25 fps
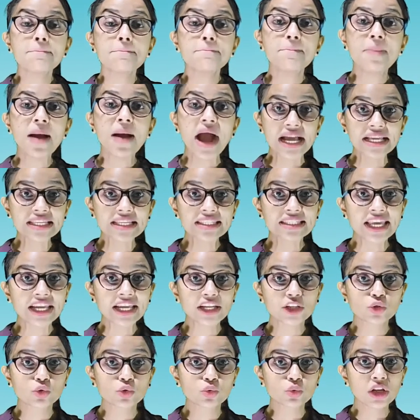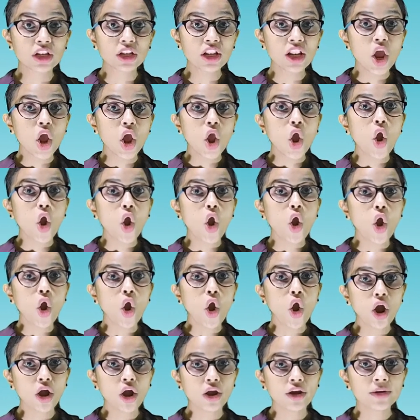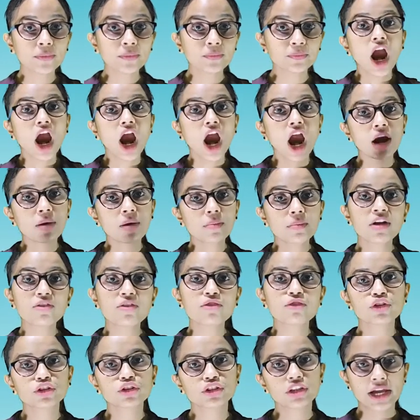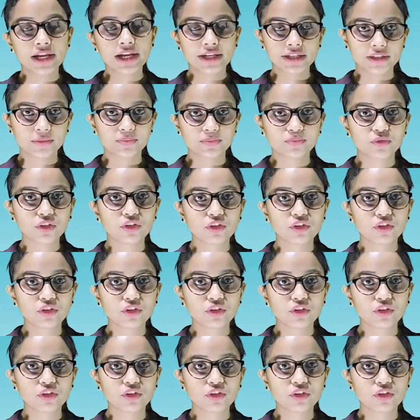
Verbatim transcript: bisexual or hermaphrodite.